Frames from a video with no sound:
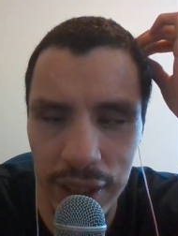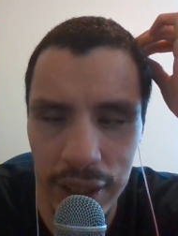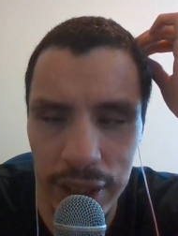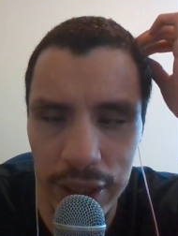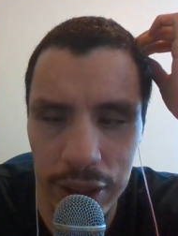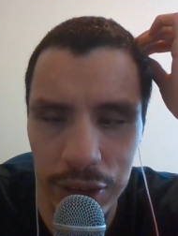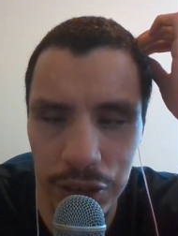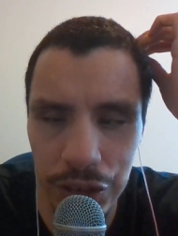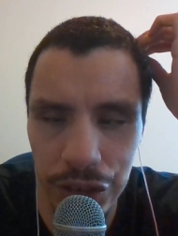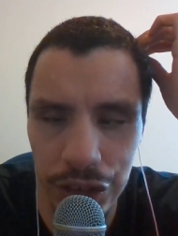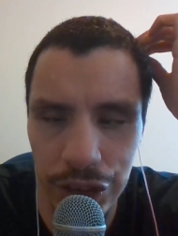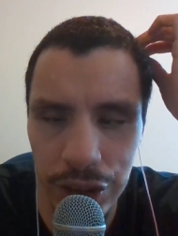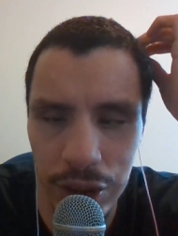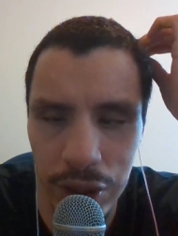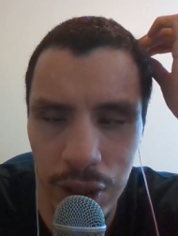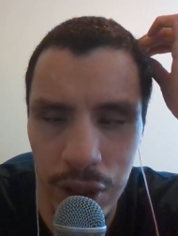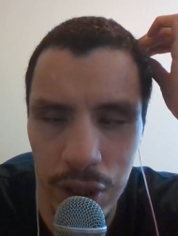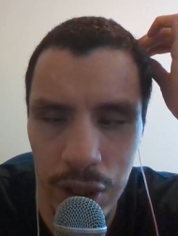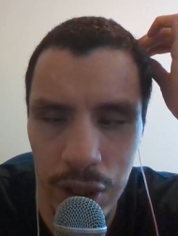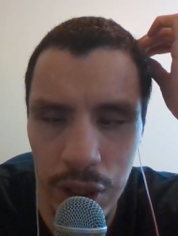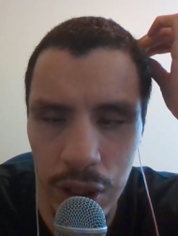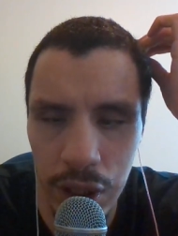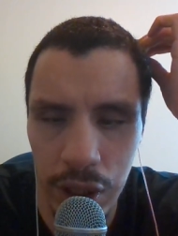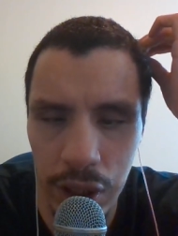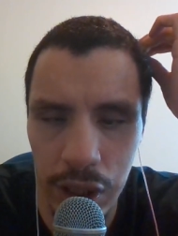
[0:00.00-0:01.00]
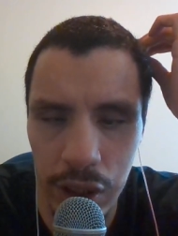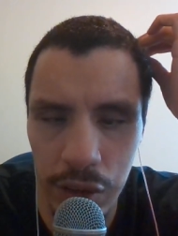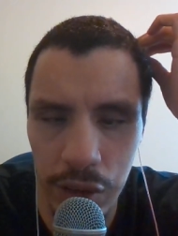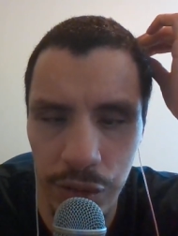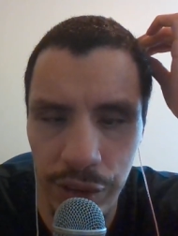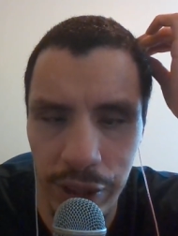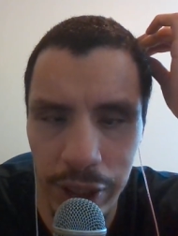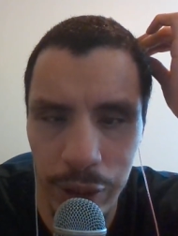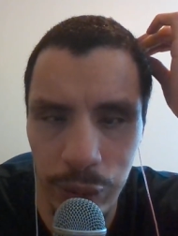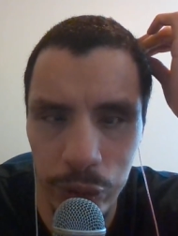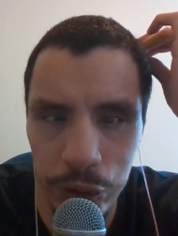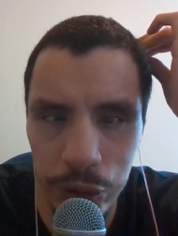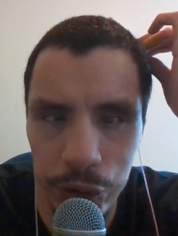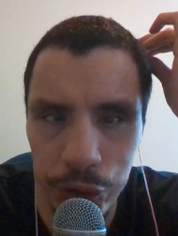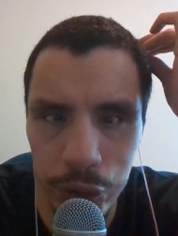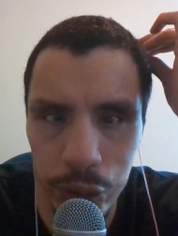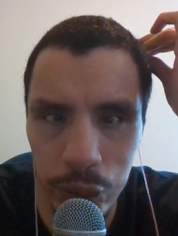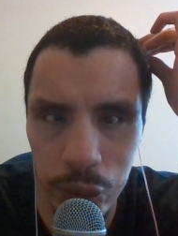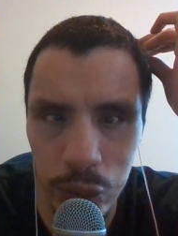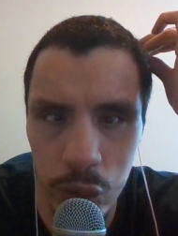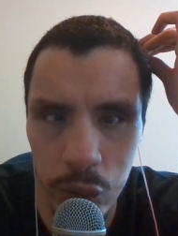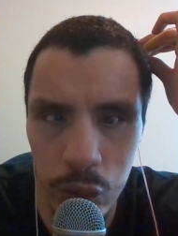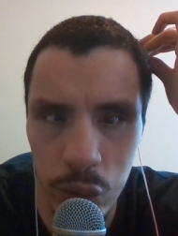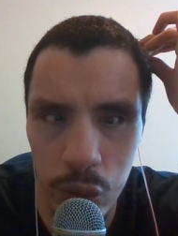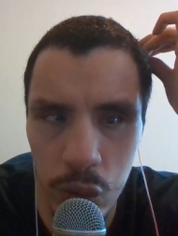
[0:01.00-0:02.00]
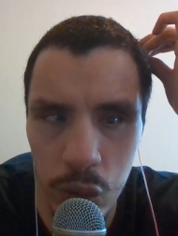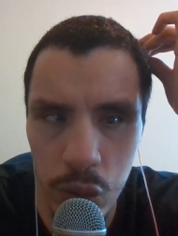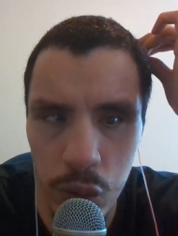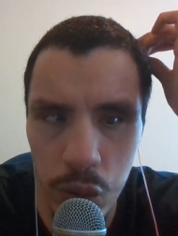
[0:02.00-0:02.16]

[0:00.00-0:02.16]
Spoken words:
And if I were to